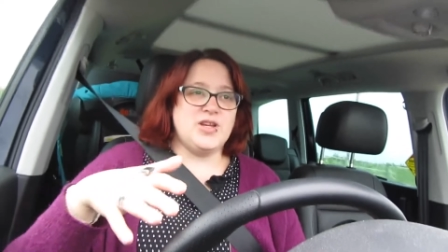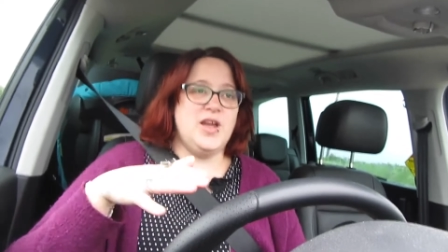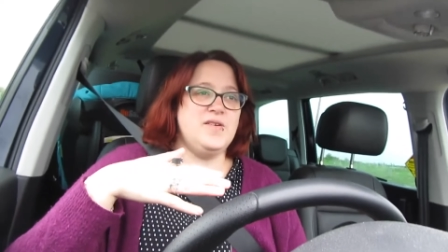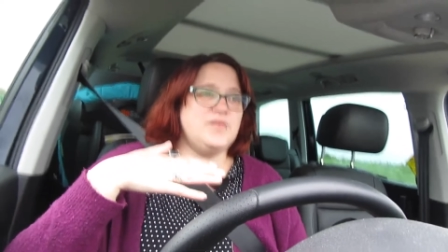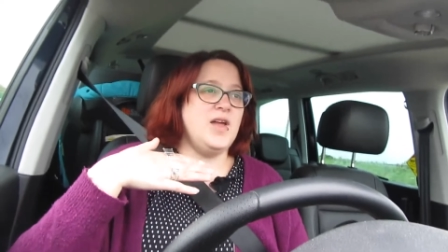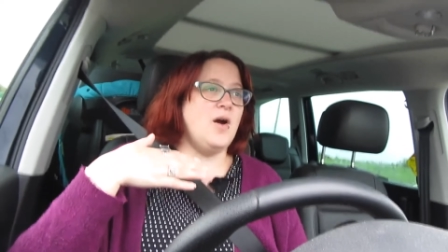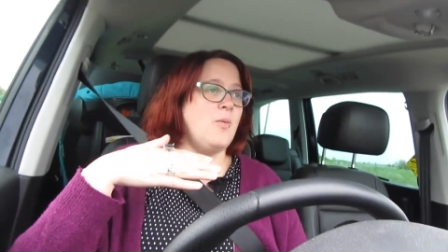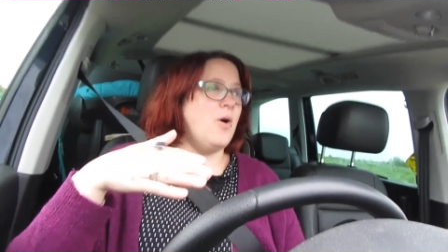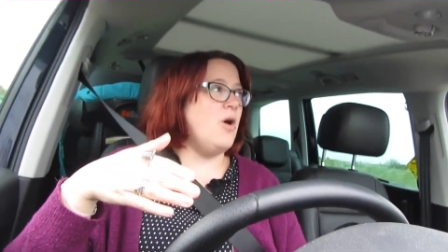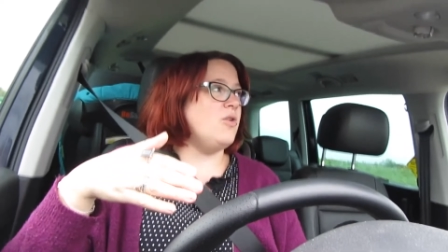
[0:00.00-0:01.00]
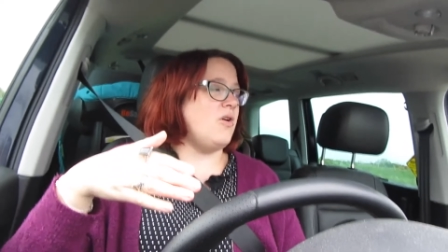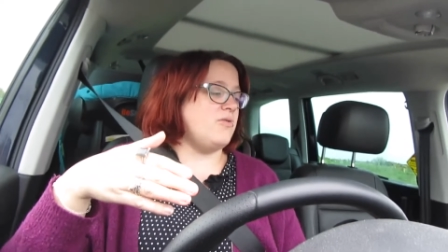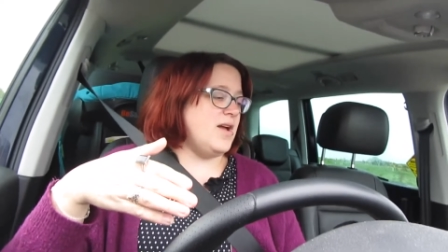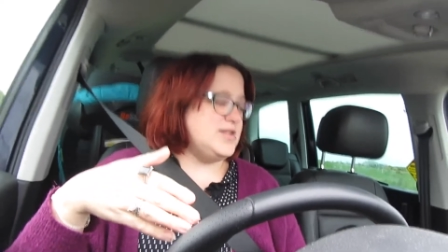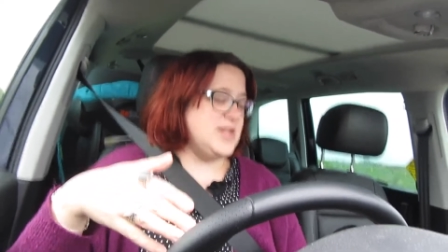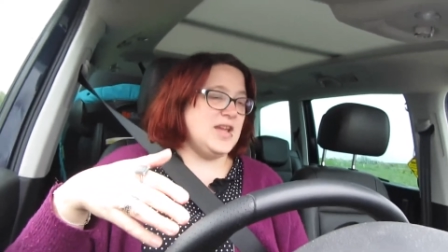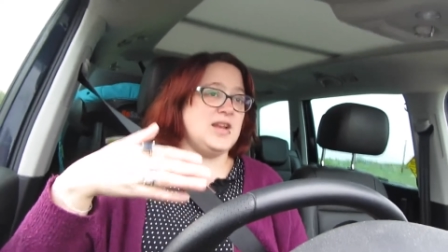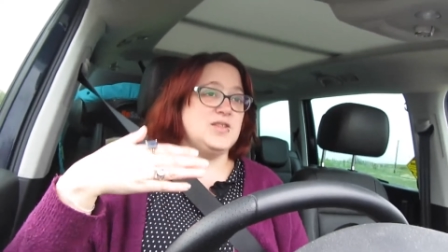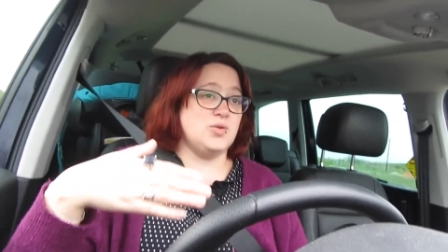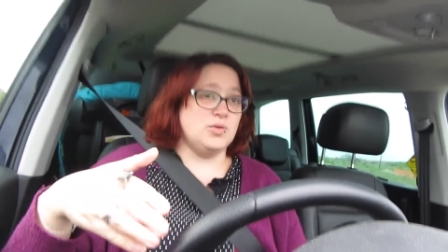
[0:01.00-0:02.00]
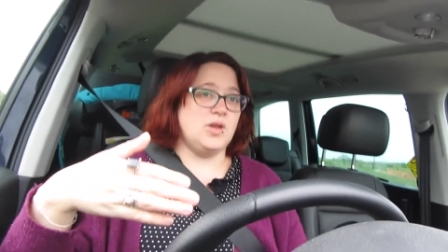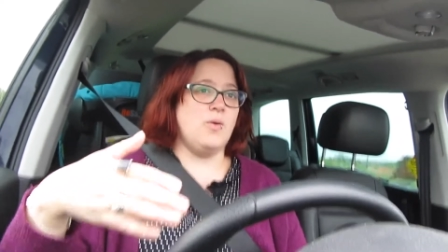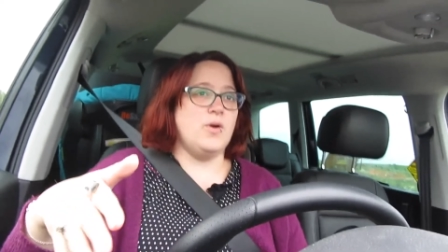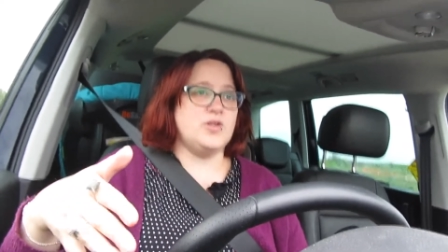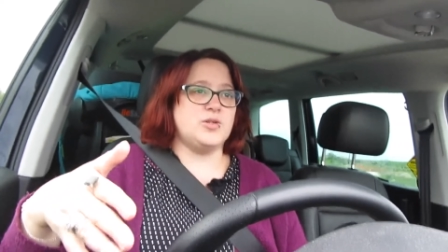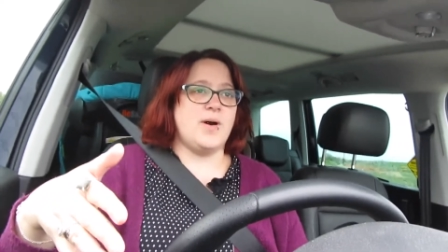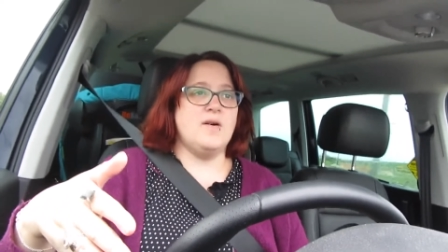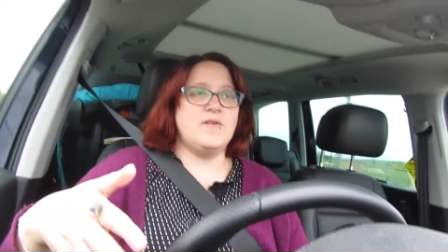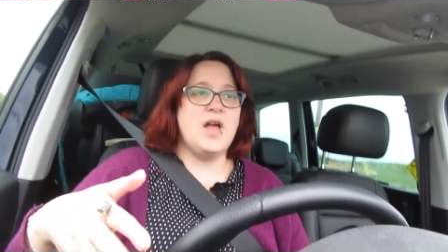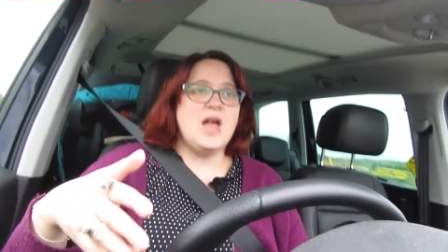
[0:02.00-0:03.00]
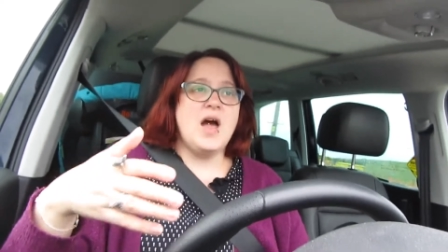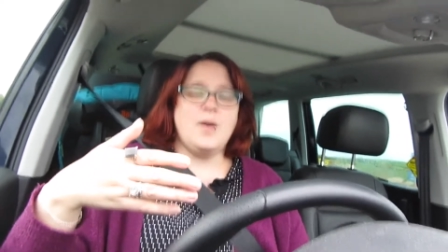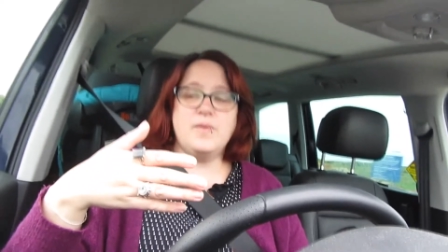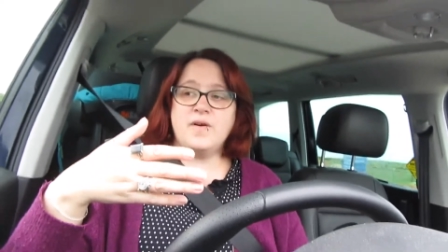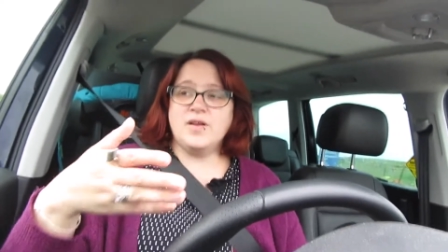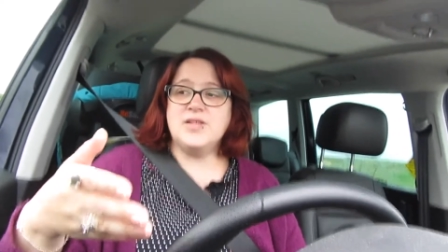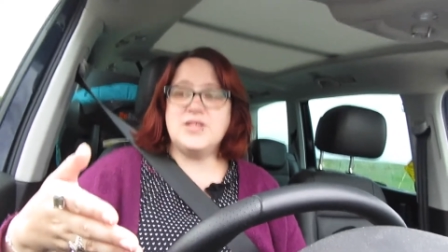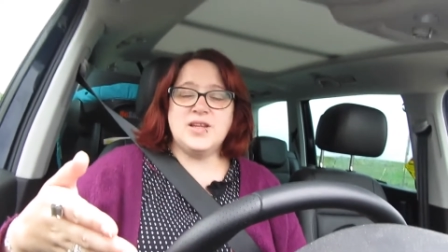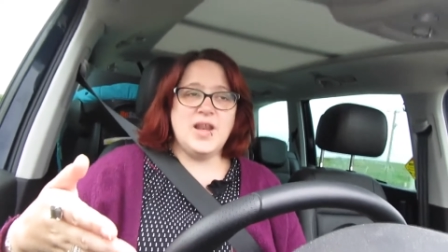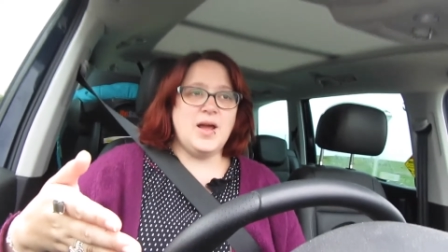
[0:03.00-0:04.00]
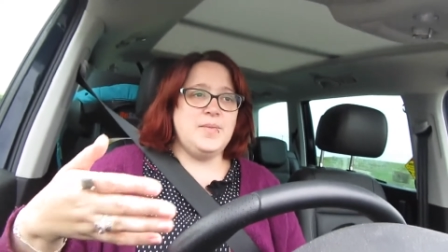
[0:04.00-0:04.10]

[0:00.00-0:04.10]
I have hit a wall already and it's only 11:45. We've hardly done it.